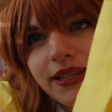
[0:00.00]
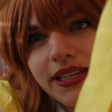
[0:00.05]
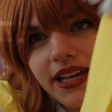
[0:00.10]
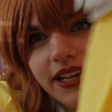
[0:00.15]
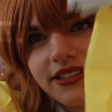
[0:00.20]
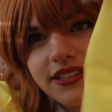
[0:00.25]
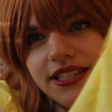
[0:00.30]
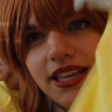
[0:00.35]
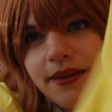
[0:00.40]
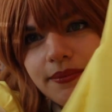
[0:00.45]
And
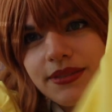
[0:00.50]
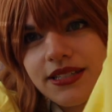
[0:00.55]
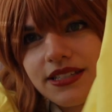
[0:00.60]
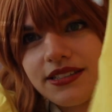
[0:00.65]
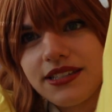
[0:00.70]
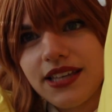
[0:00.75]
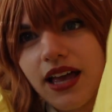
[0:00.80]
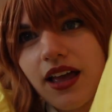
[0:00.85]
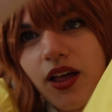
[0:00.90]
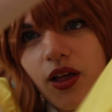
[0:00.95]
I
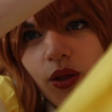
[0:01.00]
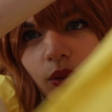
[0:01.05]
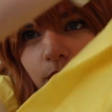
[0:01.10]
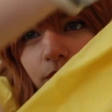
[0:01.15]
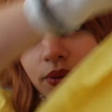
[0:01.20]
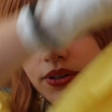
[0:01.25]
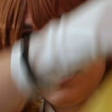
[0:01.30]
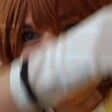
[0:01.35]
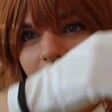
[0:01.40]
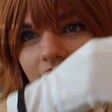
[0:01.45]
attempted to
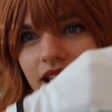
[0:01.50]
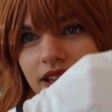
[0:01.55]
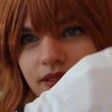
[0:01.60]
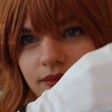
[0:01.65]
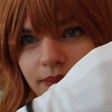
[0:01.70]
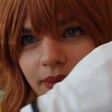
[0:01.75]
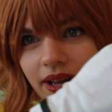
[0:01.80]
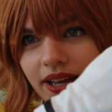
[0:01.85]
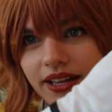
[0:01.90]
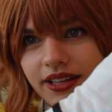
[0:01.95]
help with
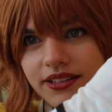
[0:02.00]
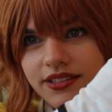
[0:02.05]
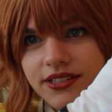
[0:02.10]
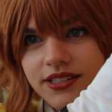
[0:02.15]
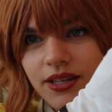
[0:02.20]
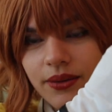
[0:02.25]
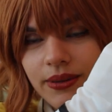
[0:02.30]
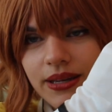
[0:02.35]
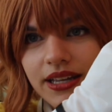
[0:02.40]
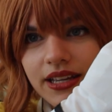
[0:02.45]
that by
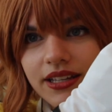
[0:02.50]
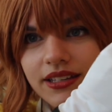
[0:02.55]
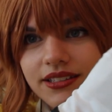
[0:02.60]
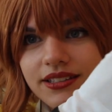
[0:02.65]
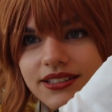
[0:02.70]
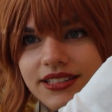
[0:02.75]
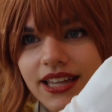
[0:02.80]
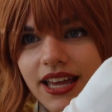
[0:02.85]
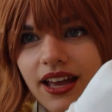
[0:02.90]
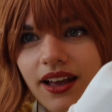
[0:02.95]

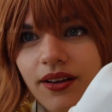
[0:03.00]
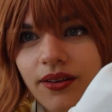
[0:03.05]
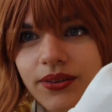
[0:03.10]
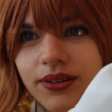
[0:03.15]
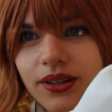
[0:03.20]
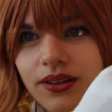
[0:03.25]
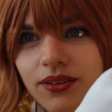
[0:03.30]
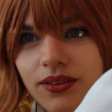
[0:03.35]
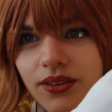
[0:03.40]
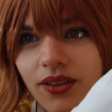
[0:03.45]
sewing
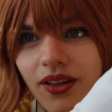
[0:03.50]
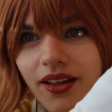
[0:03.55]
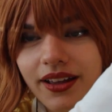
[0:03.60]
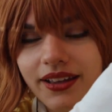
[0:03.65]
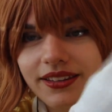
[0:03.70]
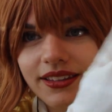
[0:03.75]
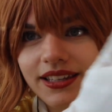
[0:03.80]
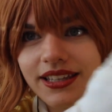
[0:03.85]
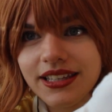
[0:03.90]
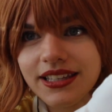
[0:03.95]
down
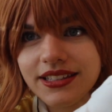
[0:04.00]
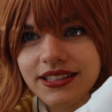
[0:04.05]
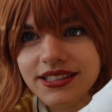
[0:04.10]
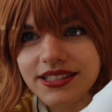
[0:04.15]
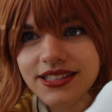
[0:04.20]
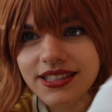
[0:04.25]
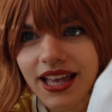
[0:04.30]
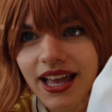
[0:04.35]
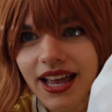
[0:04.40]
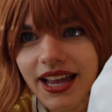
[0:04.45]
along the
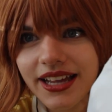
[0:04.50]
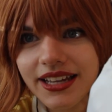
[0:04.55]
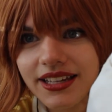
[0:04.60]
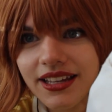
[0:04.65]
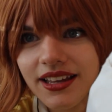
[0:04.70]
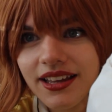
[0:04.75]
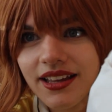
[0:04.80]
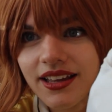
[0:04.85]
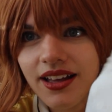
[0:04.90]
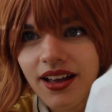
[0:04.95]

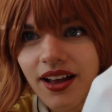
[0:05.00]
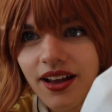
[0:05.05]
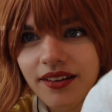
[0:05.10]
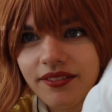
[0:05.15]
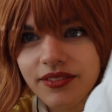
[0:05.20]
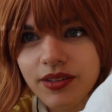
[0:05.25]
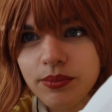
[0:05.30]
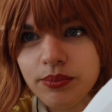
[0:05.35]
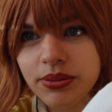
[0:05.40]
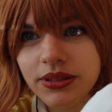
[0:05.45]
inside
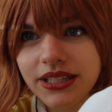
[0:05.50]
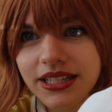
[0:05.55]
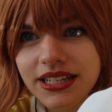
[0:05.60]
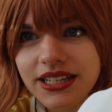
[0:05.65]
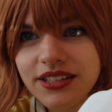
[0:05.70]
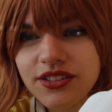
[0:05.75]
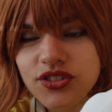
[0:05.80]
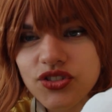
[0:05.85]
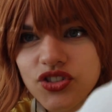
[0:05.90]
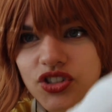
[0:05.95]
of the
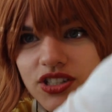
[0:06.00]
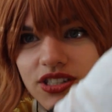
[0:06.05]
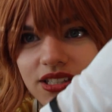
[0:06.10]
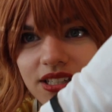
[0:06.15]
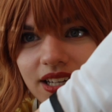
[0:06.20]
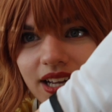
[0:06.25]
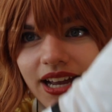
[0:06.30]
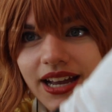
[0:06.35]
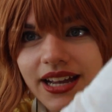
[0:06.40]
pleats, just to